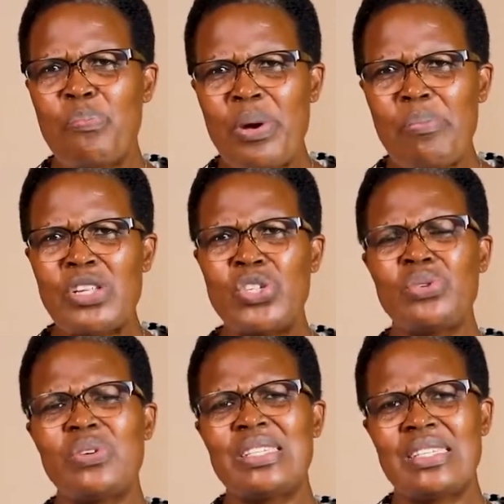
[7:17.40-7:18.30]

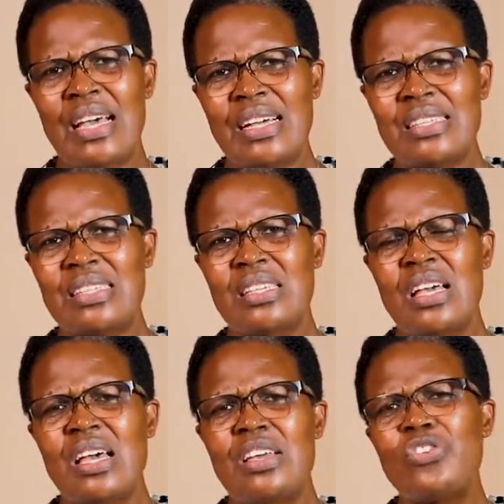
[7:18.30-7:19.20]
premature sex,
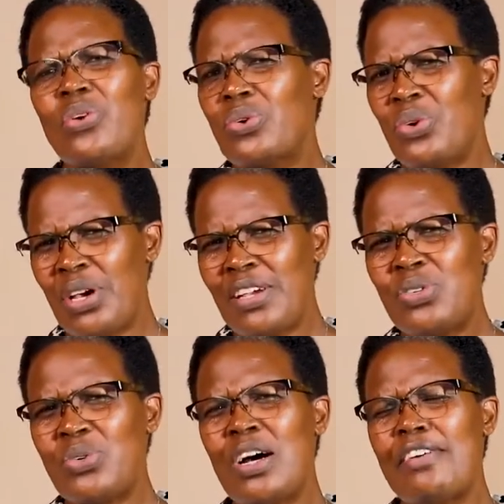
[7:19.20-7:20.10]
you're going
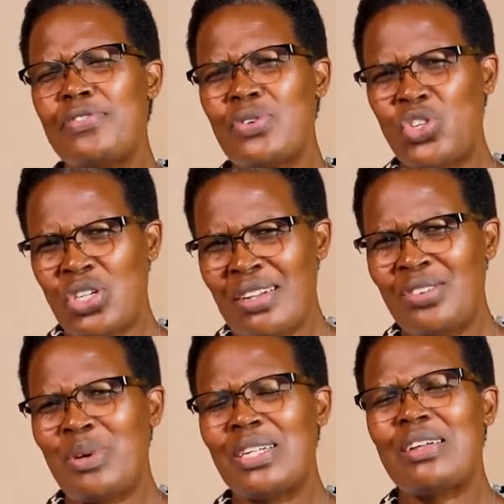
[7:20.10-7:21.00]
to have your
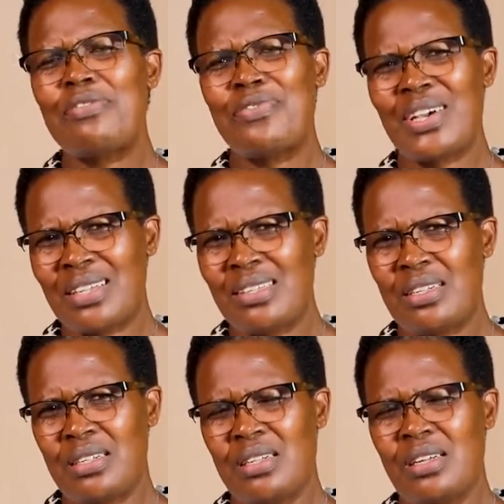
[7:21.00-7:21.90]
judgment
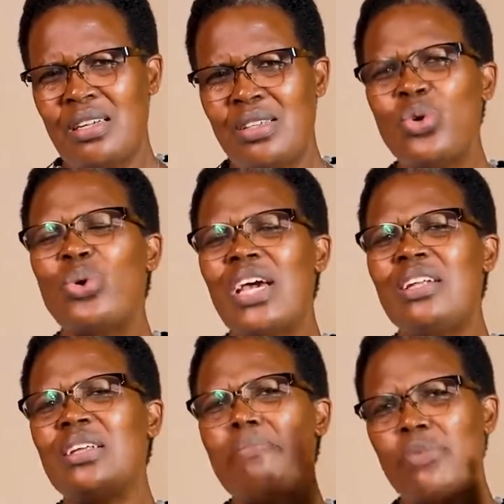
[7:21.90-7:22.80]
affected. You
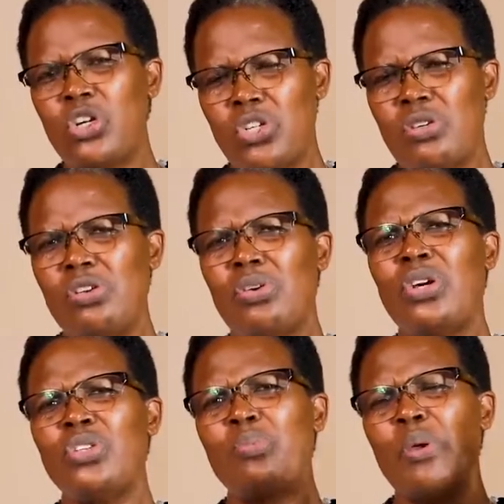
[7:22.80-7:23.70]
get emotional. You're
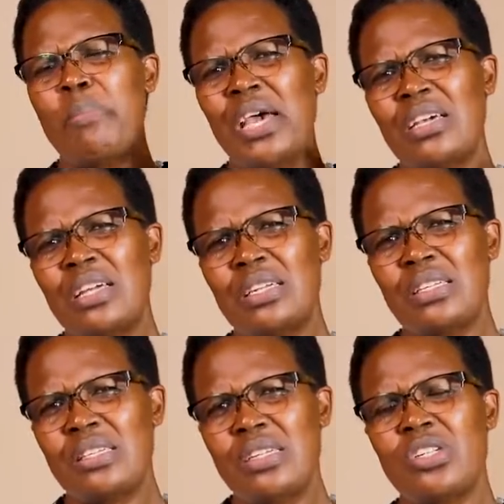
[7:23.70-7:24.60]
going to be making
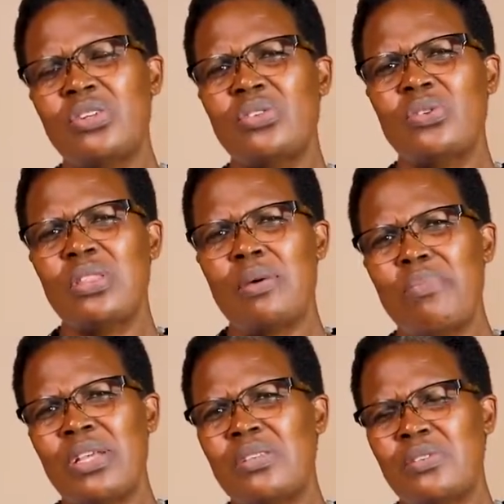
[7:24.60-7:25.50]
decisions on the
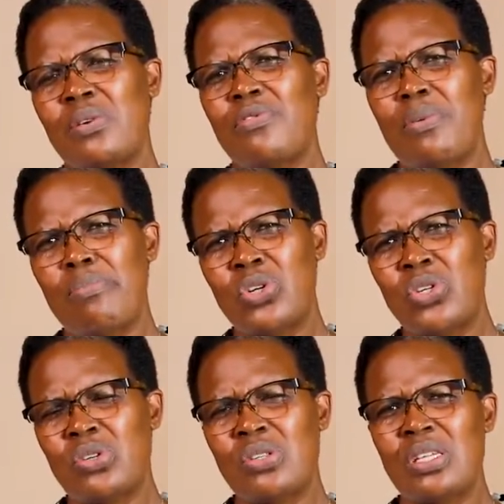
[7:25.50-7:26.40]
basis of
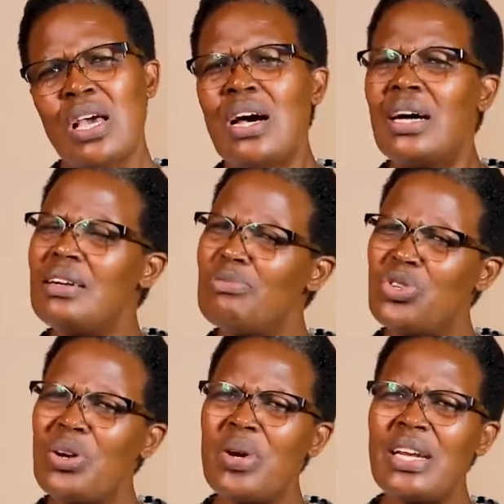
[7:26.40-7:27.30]
emotions. And I'm
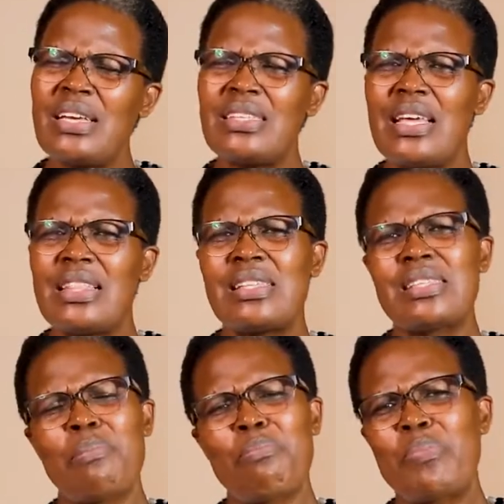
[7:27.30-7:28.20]
sure when I say this,
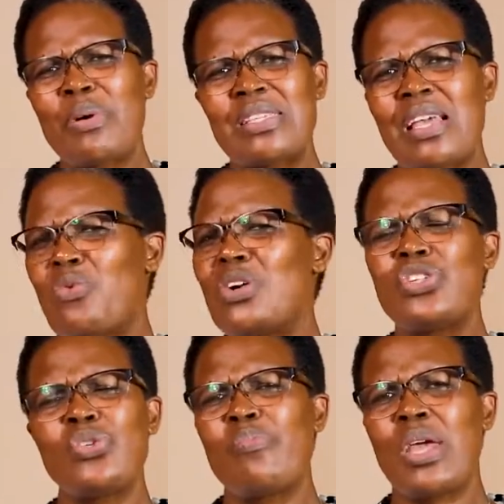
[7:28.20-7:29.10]
some people are saying, what
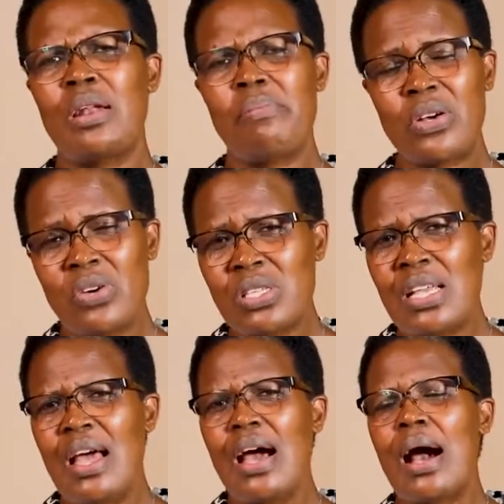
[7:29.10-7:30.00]
do you mean? Because
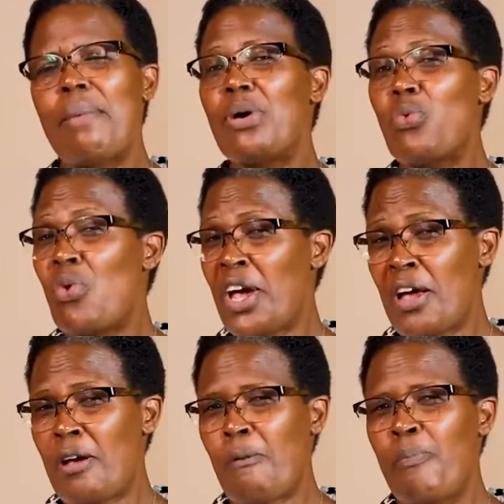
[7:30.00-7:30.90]
I'm
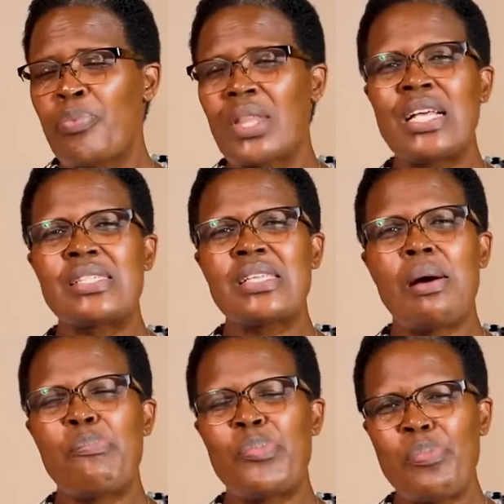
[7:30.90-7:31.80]
aware that
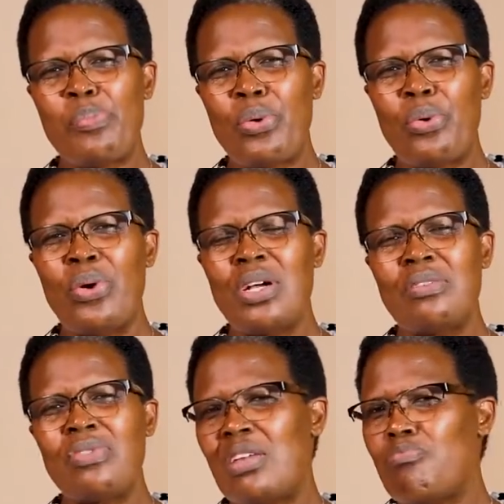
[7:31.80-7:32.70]
some people,
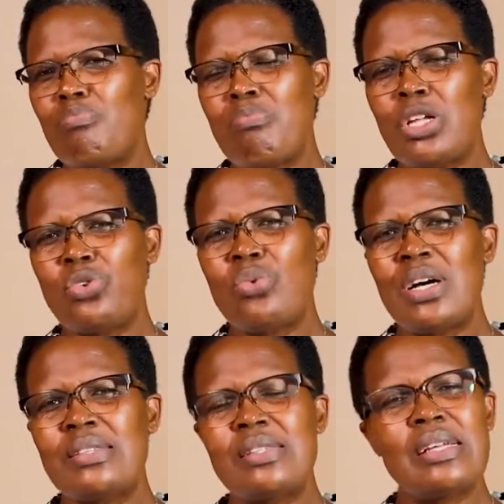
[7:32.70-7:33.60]
they meet
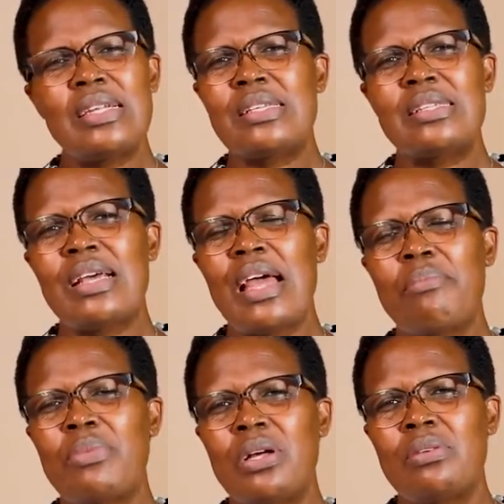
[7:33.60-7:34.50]
once, the next
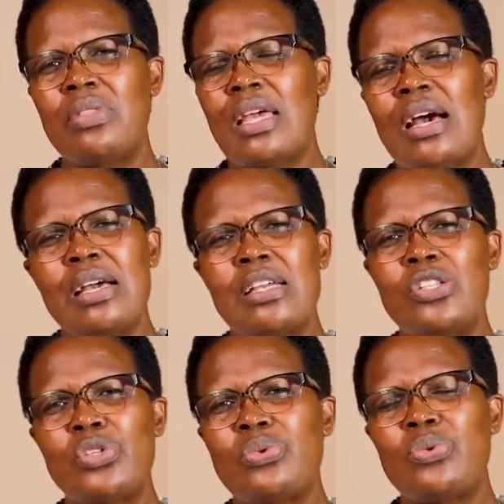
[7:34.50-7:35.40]
time they are
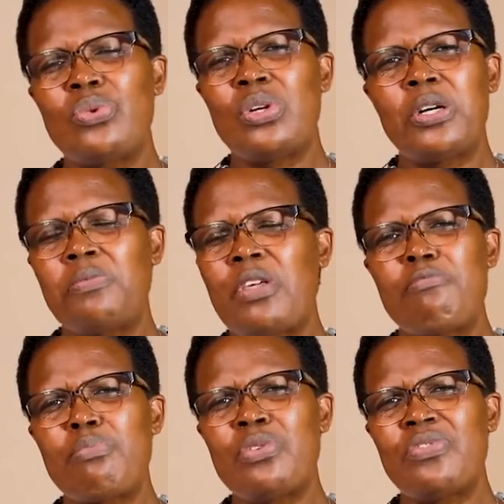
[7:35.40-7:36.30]
into,
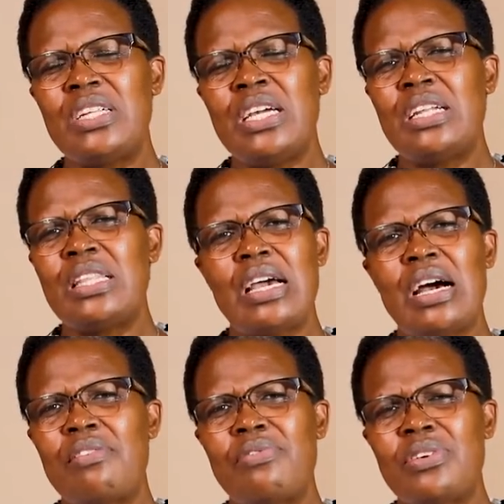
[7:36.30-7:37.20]
they've moved in, they
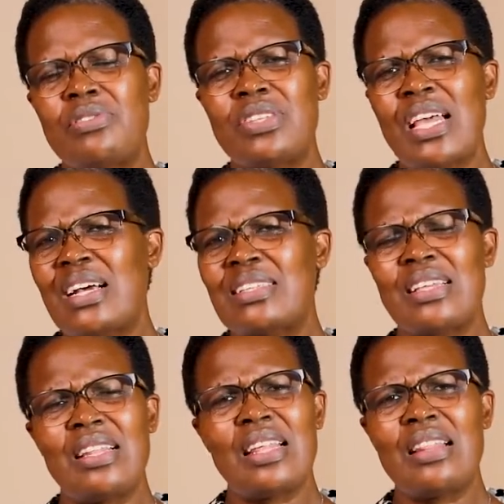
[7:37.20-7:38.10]
have sex,
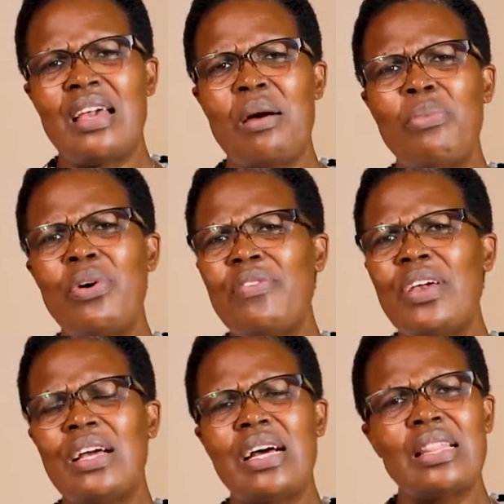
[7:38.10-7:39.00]
and then they are
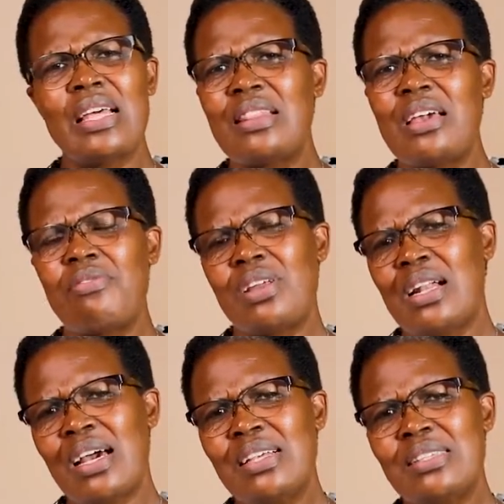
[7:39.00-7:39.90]
moving, and then they
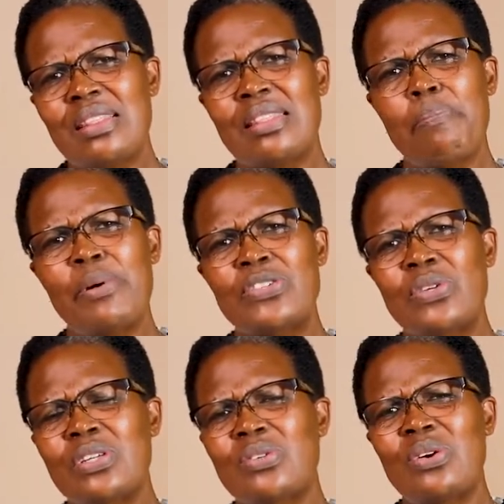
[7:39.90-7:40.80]
realize that the
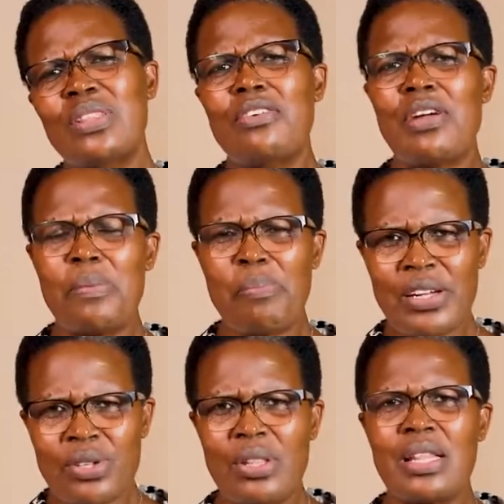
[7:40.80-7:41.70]
person is not the right
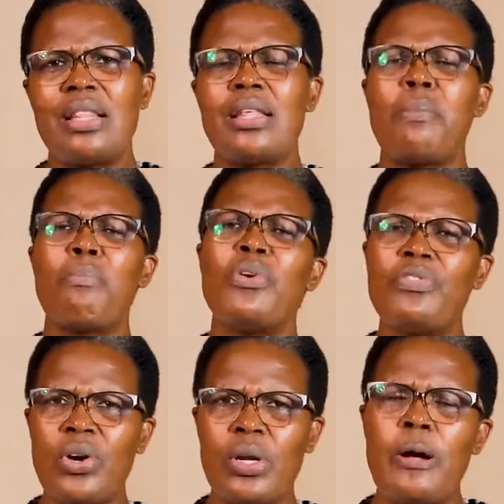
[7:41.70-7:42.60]
person, then they
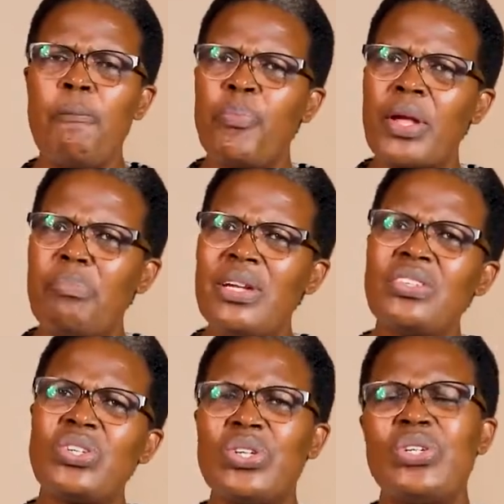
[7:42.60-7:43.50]
move on.
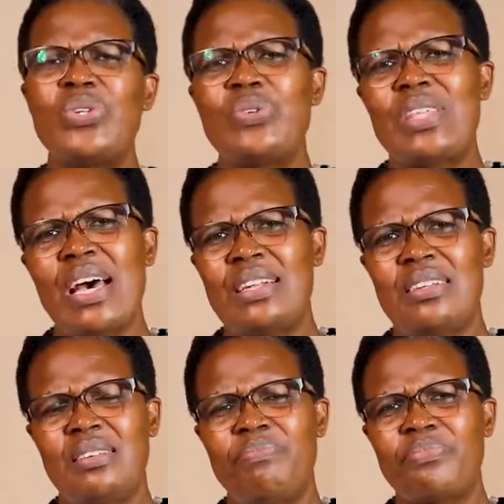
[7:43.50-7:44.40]
Please don't do that.